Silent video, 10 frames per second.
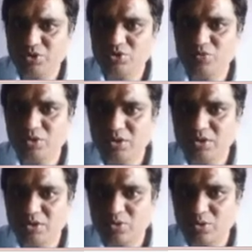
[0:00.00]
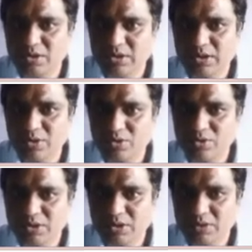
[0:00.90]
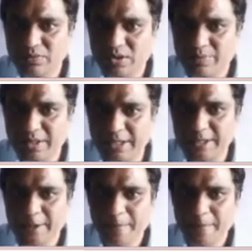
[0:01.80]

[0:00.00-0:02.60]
So what is the voltage across it? It will be